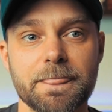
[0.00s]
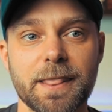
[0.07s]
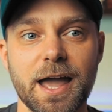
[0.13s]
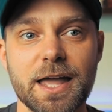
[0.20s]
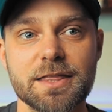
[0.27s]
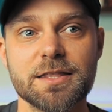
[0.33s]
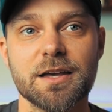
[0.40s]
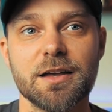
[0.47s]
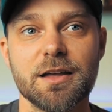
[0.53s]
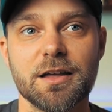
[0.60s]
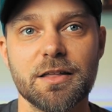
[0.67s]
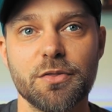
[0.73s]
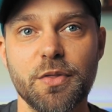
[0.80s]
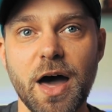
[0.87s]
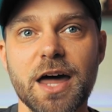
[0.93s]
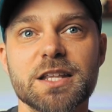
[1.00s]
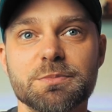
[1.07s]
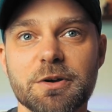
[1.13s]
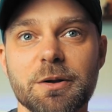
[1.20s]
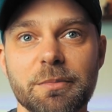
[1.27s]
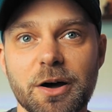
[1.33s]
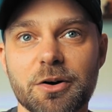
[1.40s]
and that has
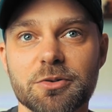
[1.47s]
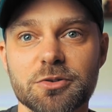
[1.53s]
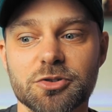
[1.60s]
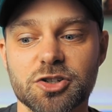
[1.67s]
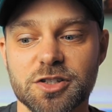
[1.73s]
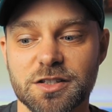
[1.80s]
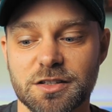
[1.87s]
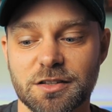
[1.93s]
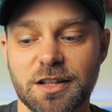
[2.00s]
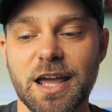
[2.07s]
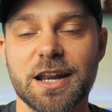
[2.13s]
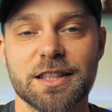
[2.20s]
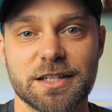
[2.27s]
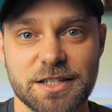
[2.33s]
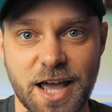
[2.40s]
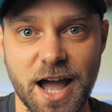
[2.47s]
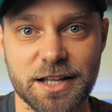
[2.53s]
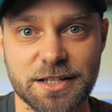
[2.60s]
been about just getting the tag